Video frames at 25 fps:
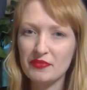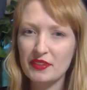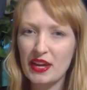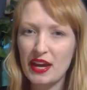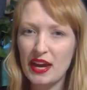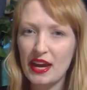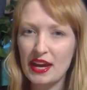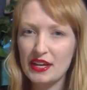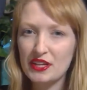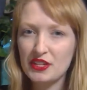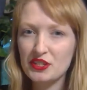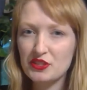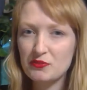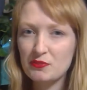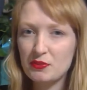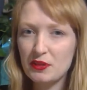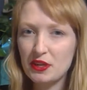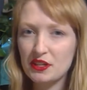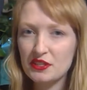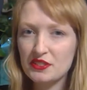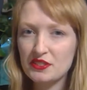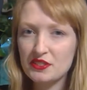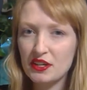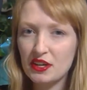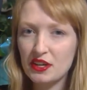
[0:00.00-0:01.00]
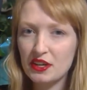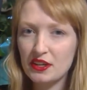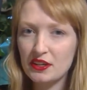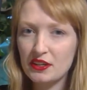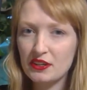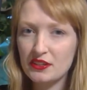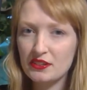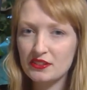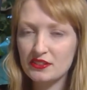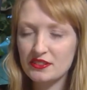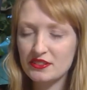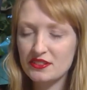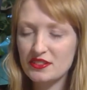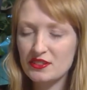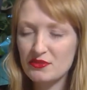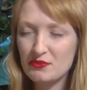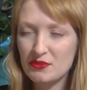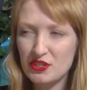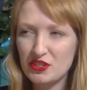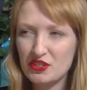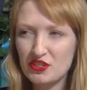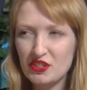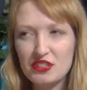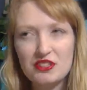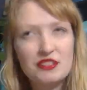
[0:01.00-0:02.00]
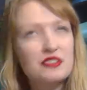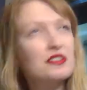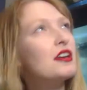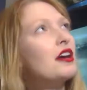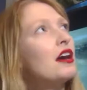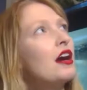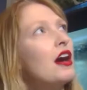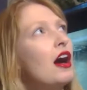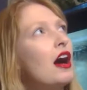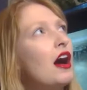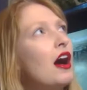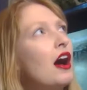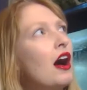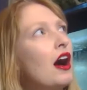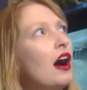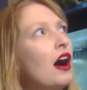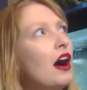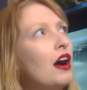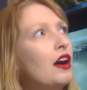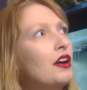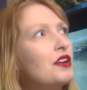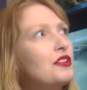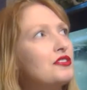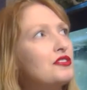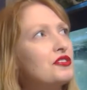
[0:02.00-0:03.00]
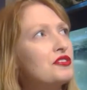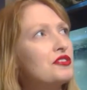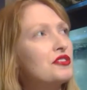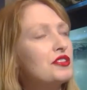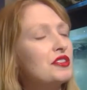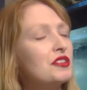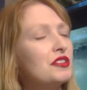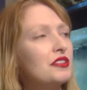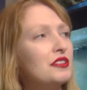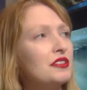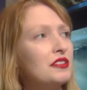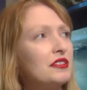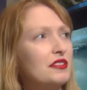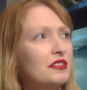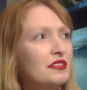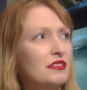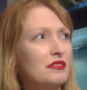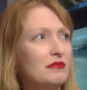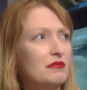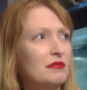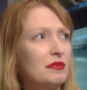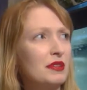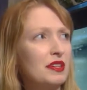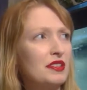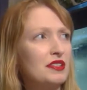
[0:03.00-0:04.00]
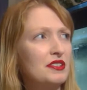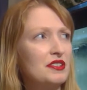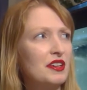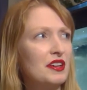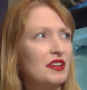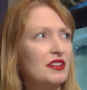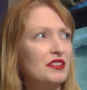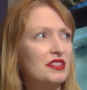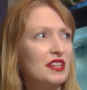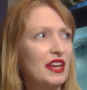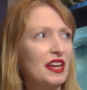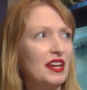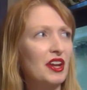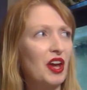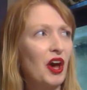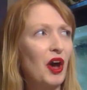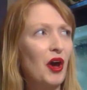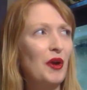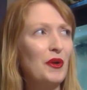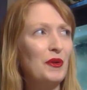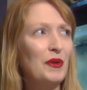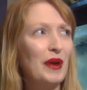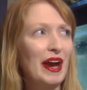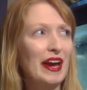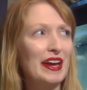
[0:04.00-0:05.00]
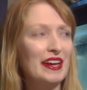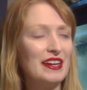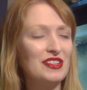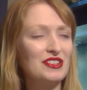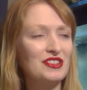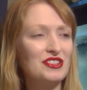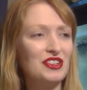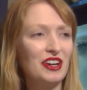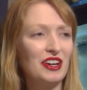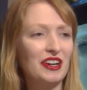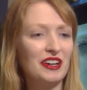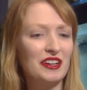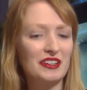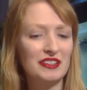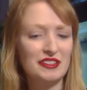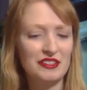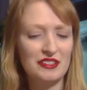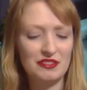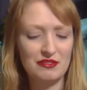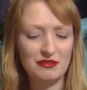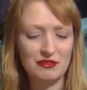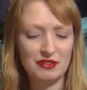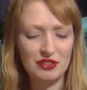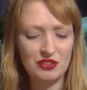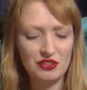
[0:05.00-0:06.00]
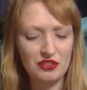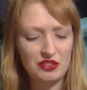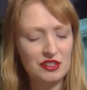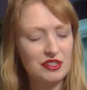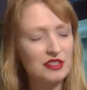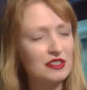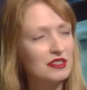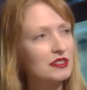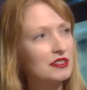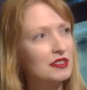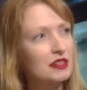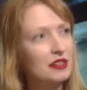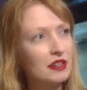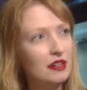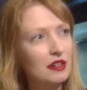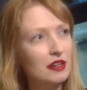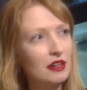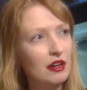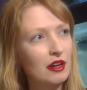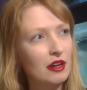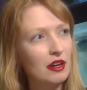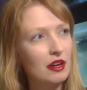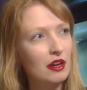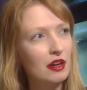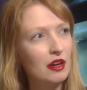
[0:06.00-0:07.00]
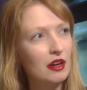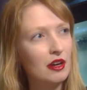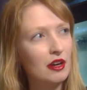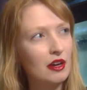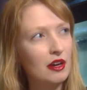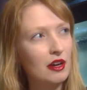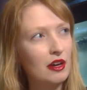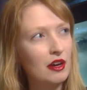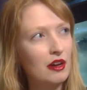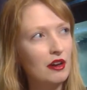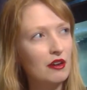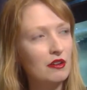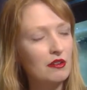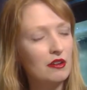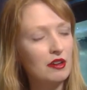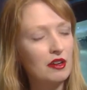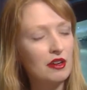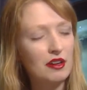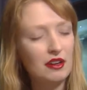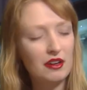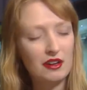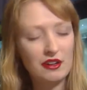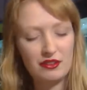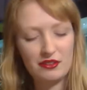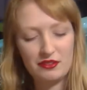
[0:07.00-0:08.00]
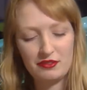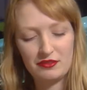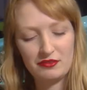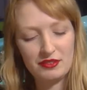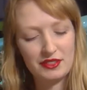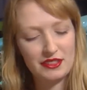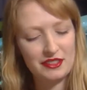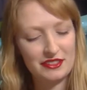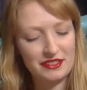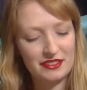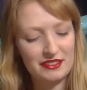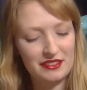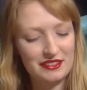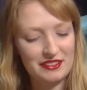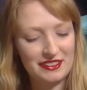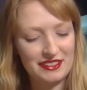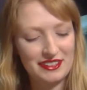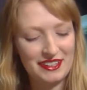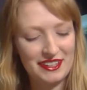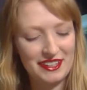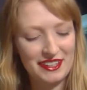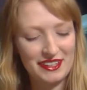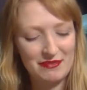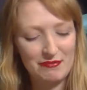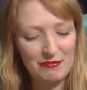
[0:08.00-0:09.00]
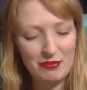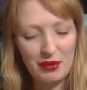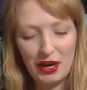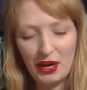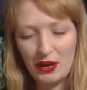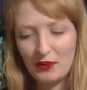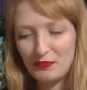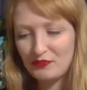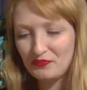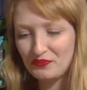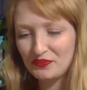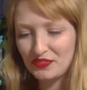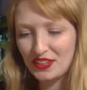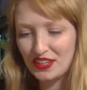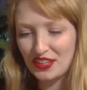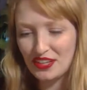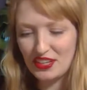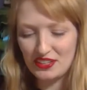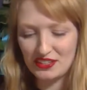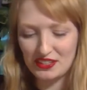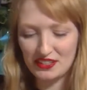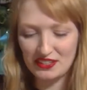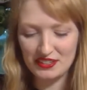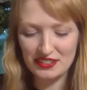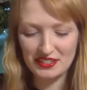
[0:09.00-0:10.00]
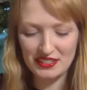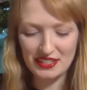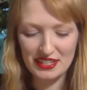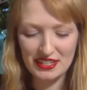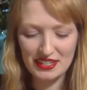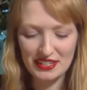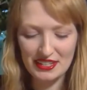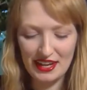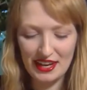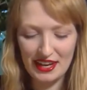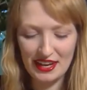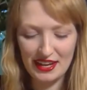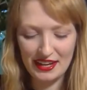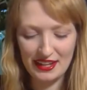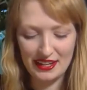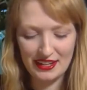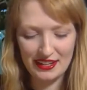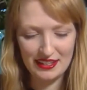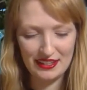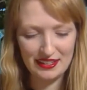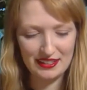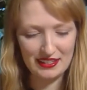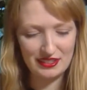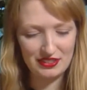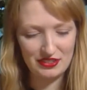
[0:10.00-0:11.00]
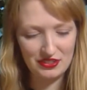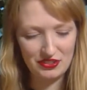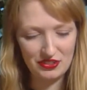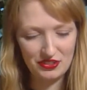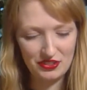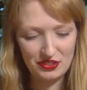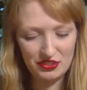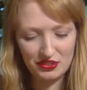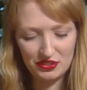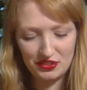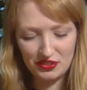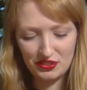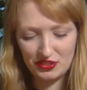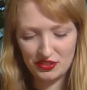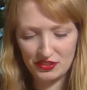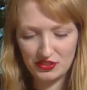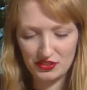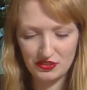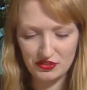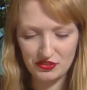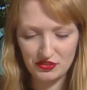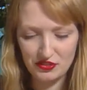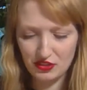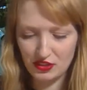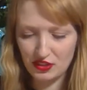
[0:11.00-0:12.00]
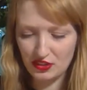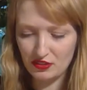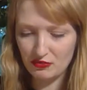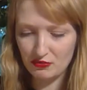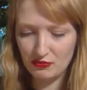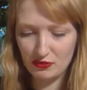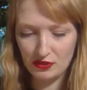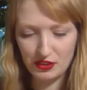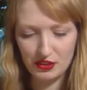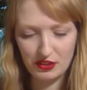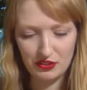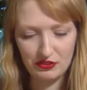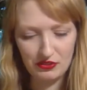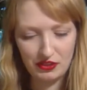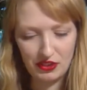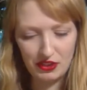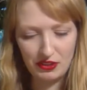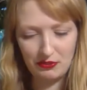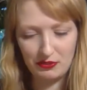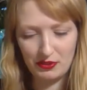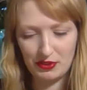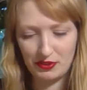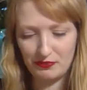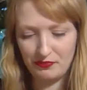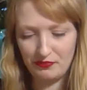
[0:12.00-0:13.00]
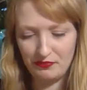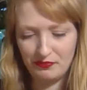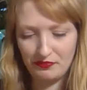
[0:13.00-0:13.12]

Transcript: H plus ions, which is hydrogen plus ions, and OH ions, which is, But you can see there, it's just going to try and find the right one.